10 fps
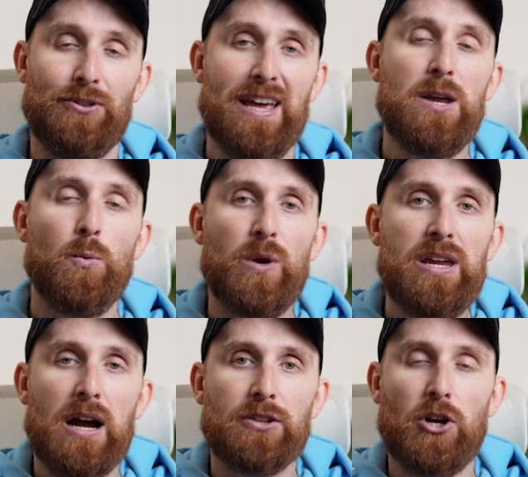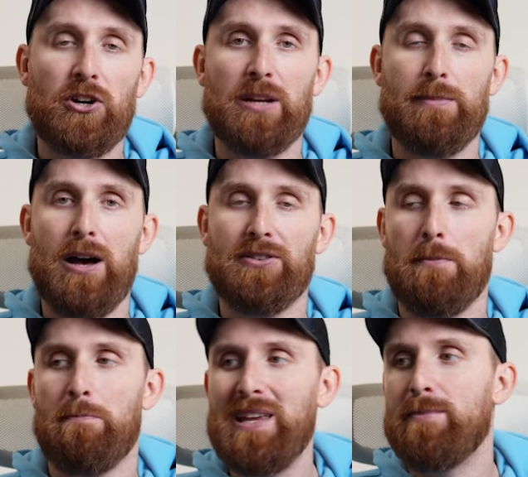Today we are talking about a
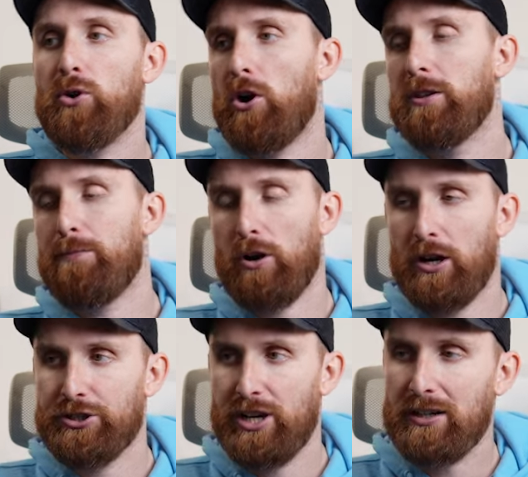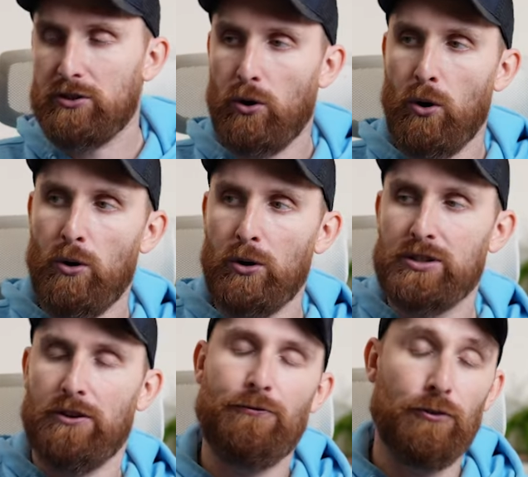meme coin project
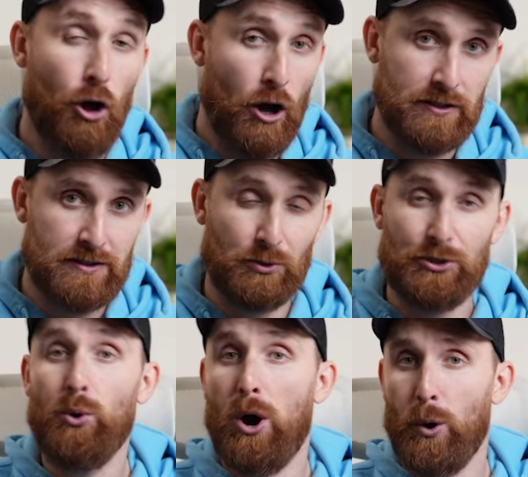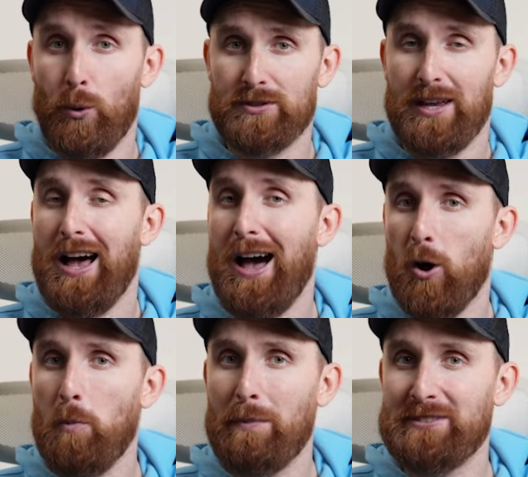called Floos with two O's. I
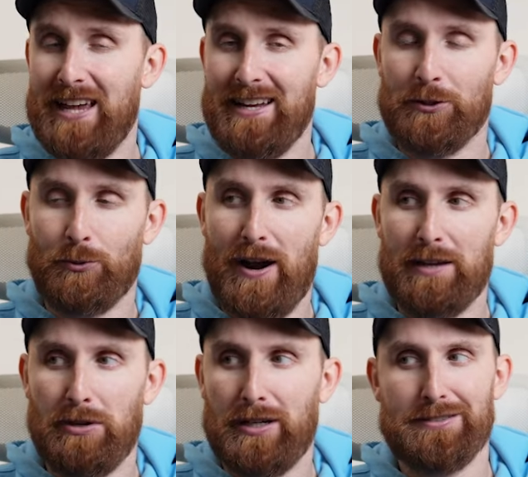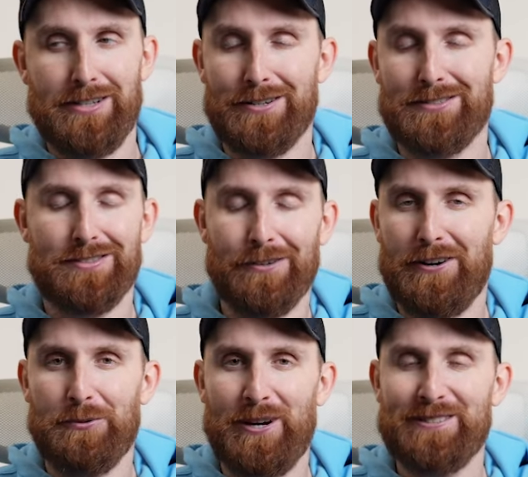hope I'm saying it right because there's
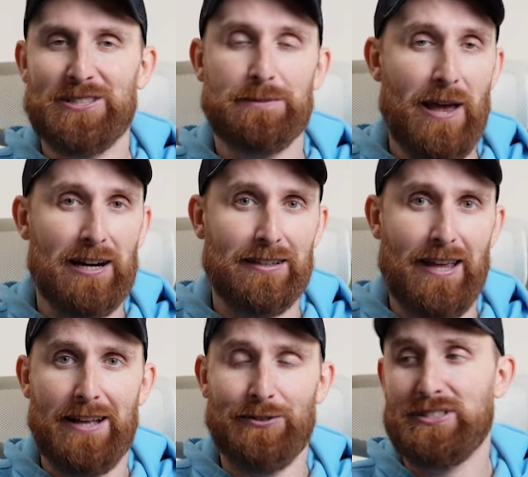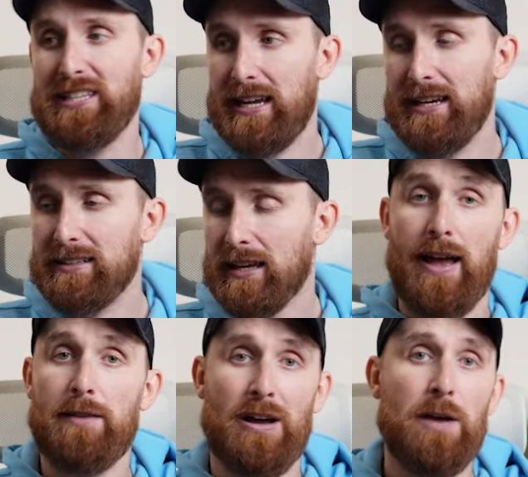different ways to spell it and to say it.
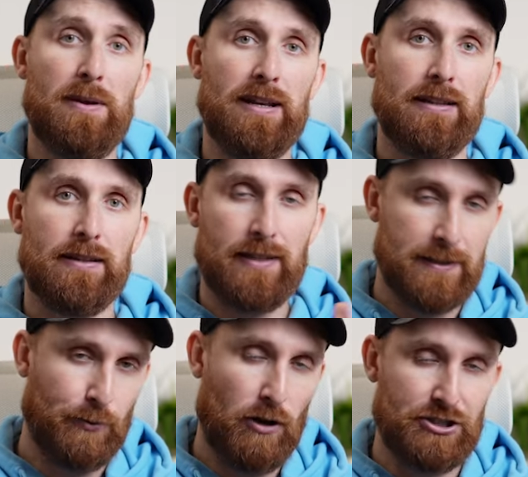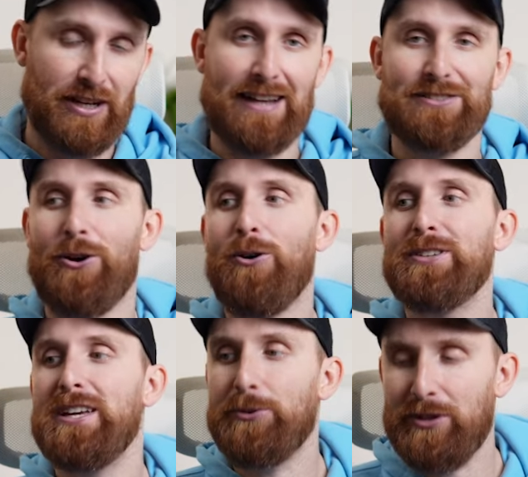And my opinion, this project has all
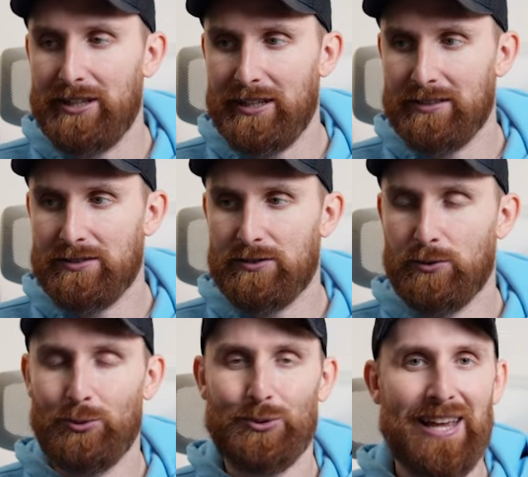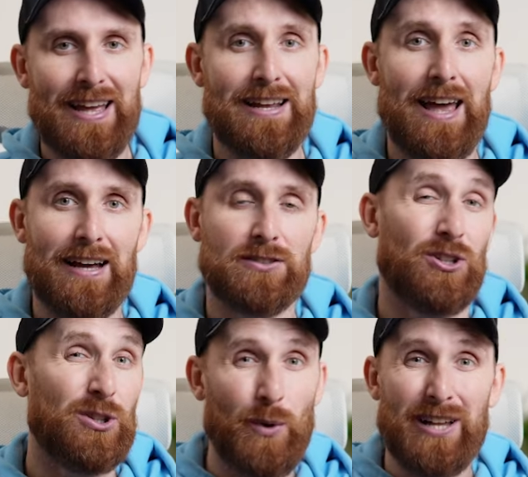the ingredients to do 10x
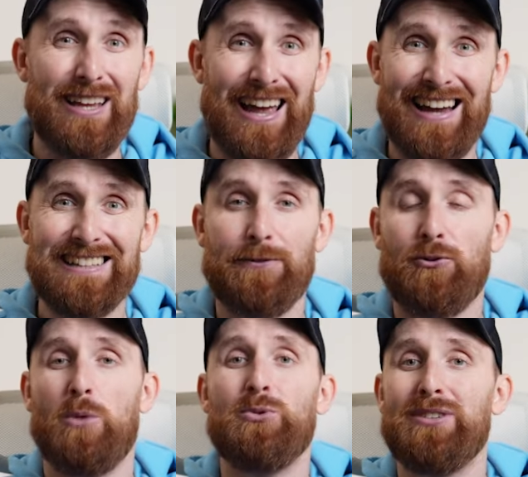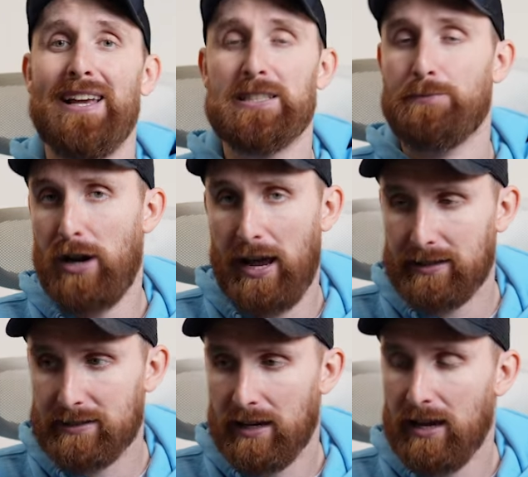or 20x from today's
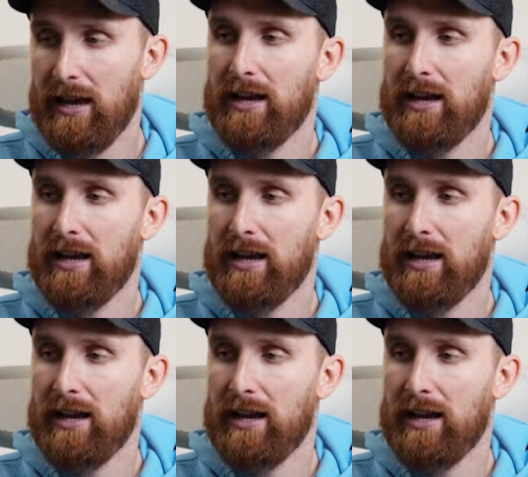price.